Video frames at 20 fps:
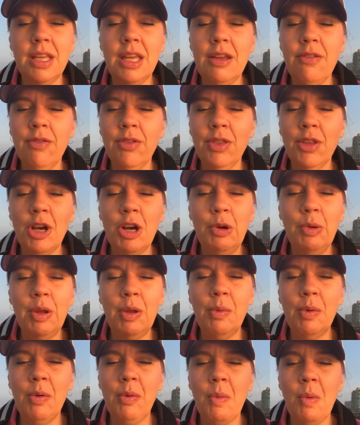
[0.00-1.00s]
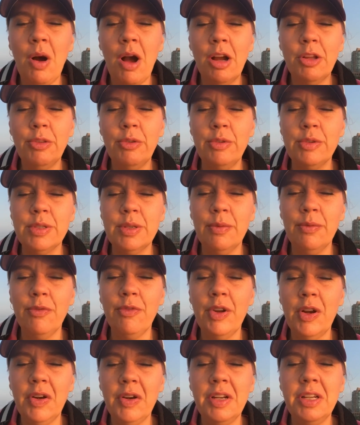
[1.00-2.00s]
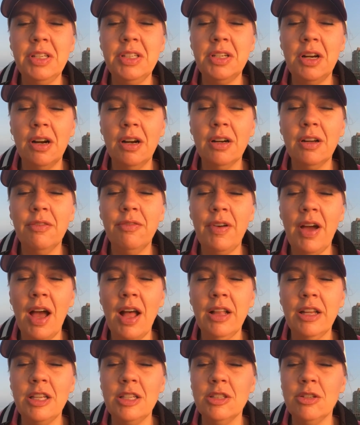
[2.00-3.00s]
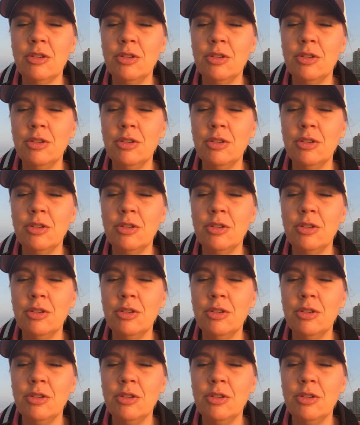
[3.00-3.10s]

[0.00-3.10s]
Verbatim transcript: even though we will walk through some very dark valleys.